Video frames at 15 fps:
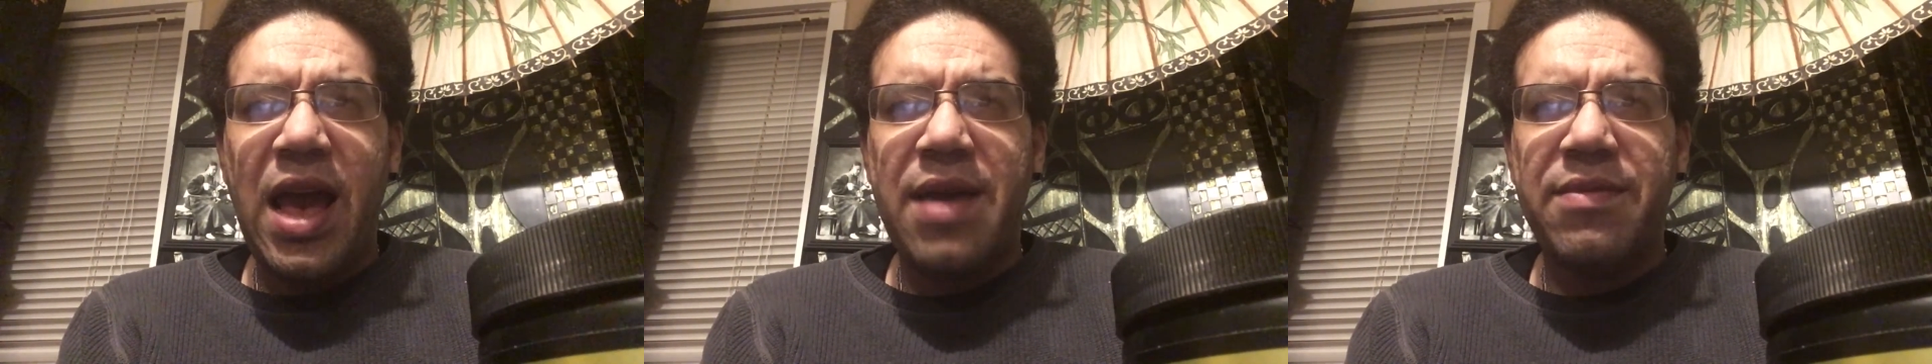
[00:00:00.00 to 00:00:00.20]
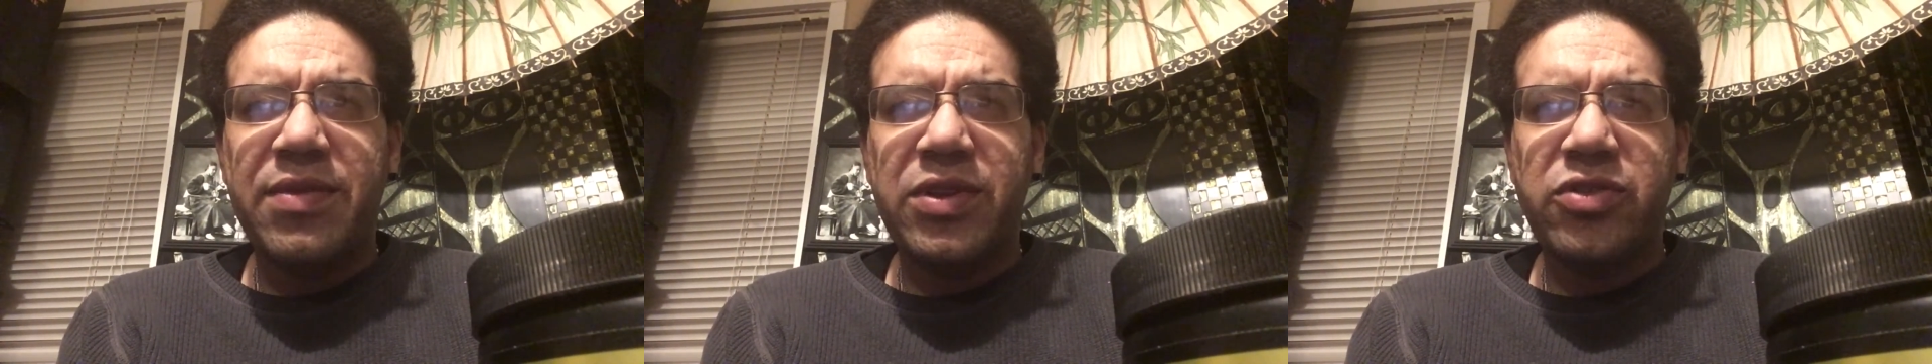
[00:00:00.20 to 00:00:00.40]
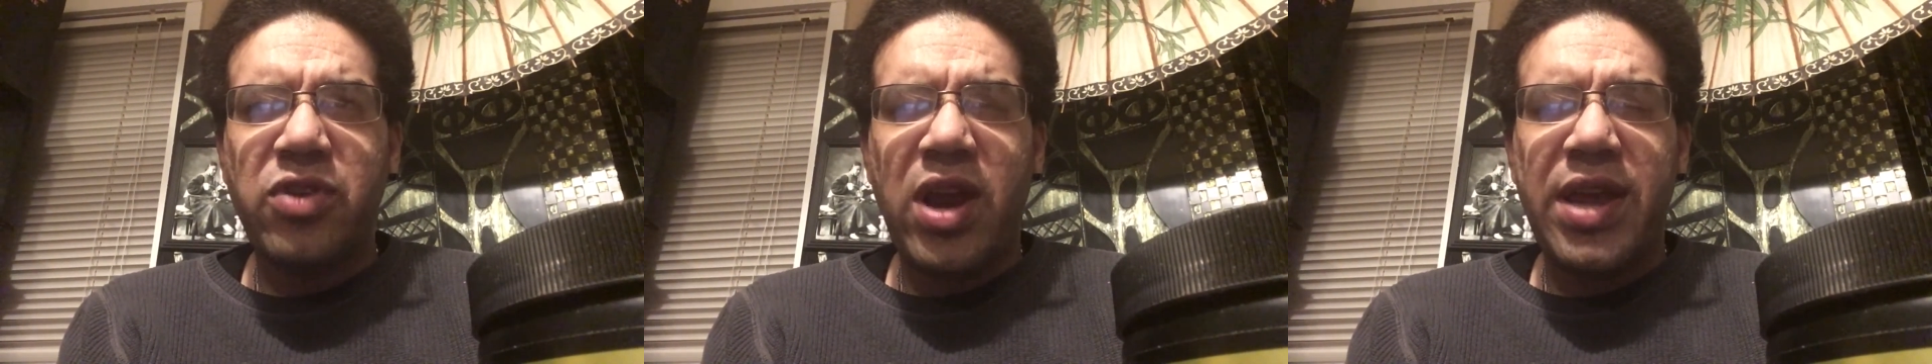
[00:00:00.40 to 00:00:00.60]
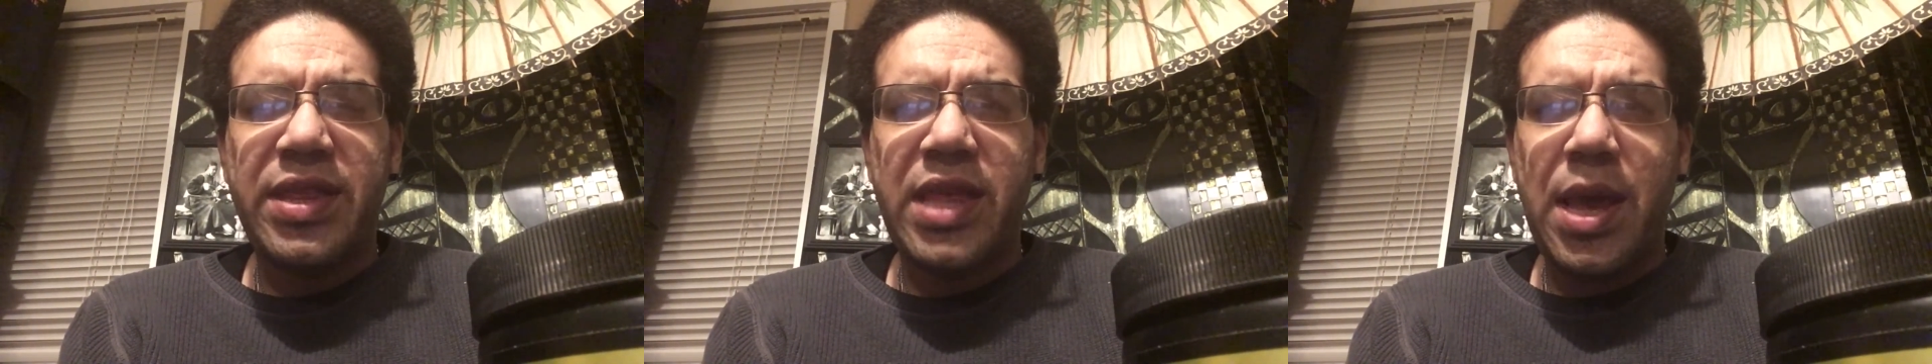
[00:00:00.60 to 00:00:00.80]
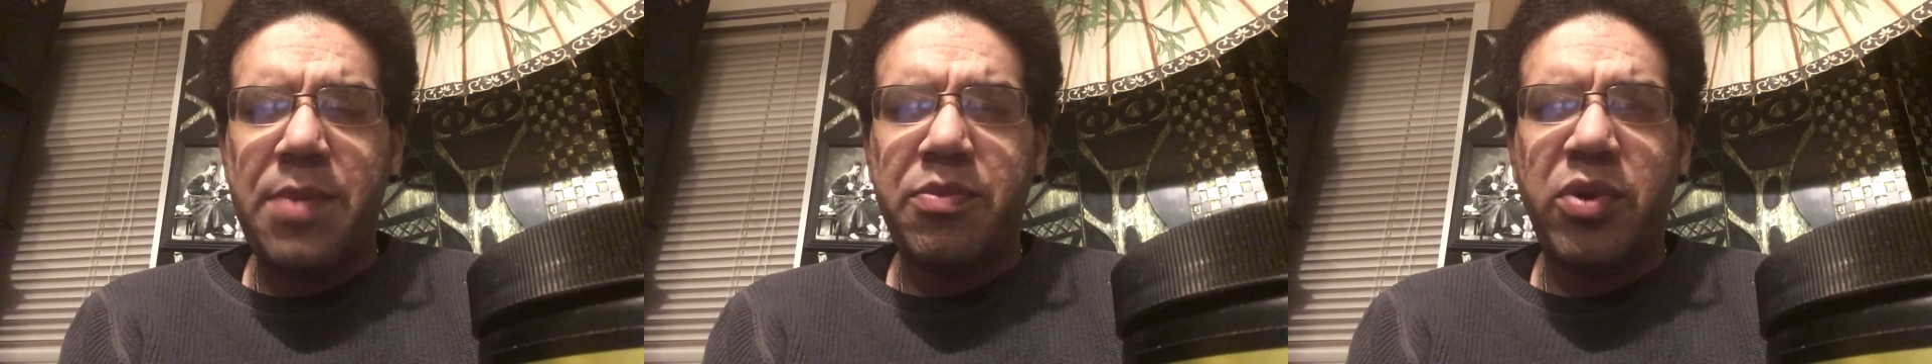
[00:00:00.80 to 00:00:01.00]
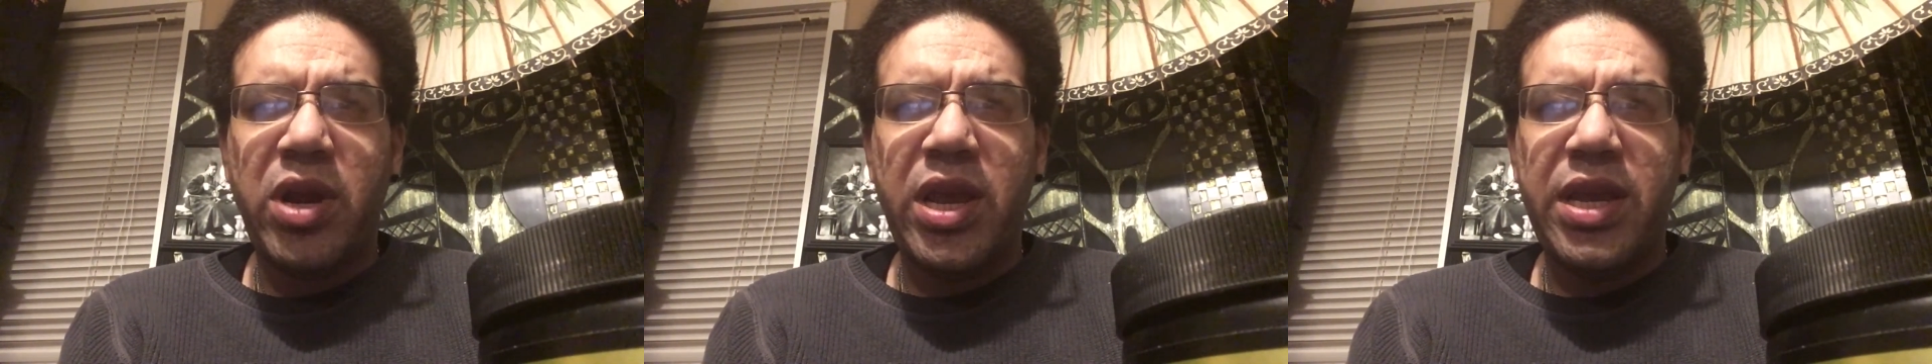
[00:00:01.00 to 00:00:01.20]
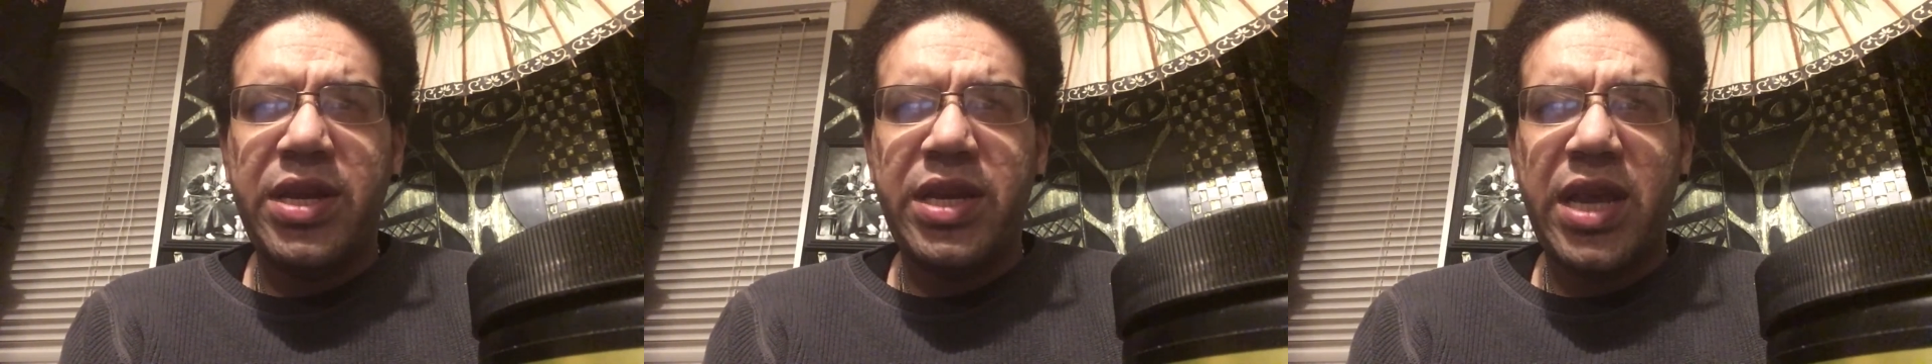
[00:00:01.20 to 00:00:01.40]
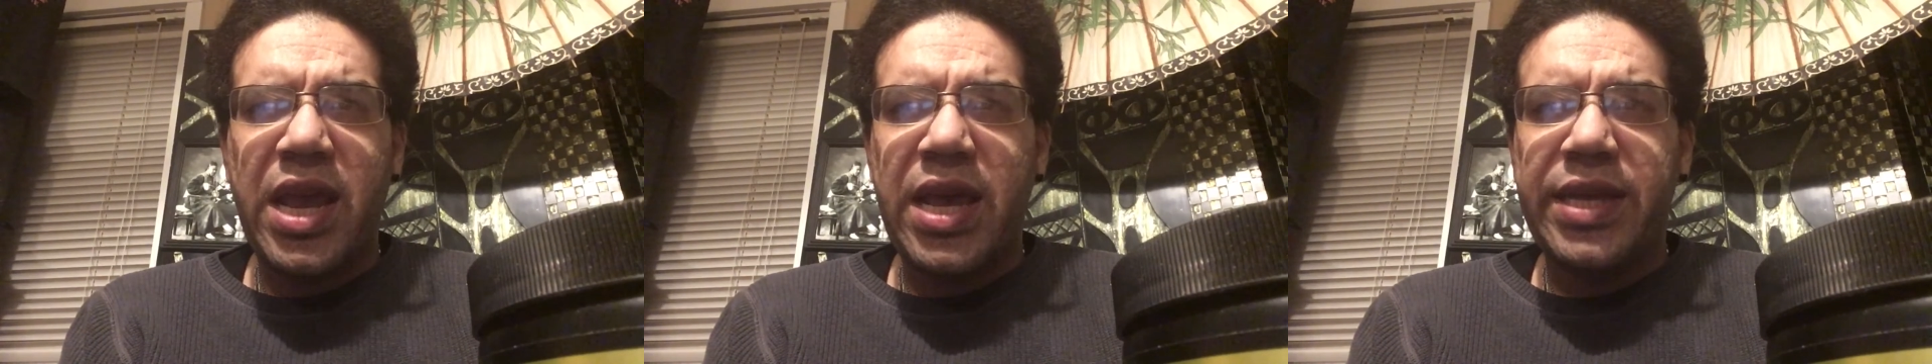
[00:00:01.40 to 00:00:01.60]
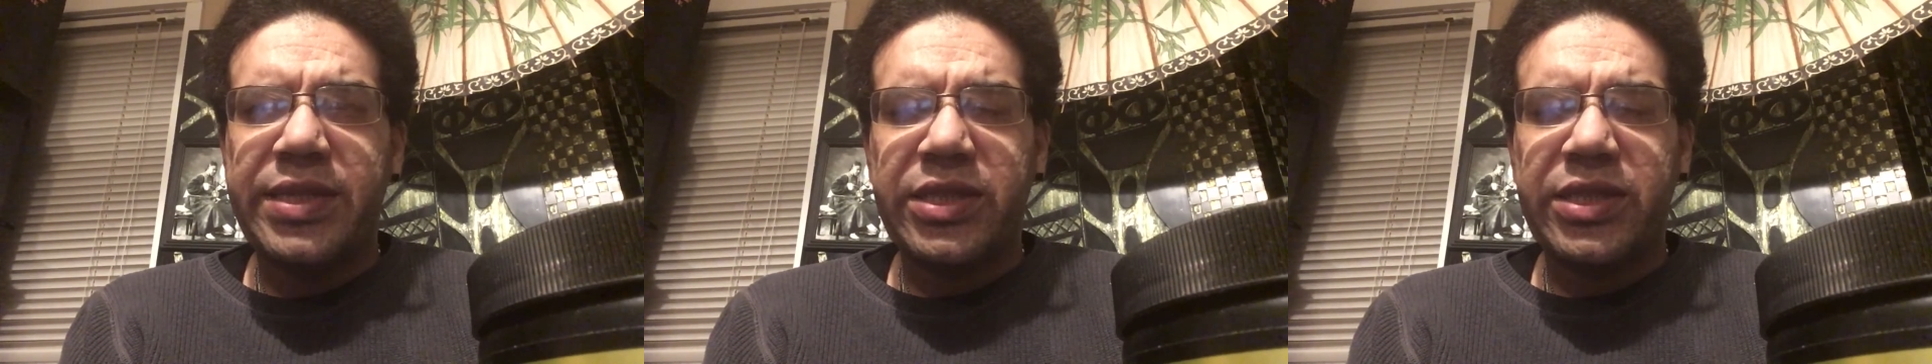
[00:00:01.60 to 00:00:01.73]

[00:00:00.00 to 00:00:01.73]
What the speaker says: haven't tried that brand yet,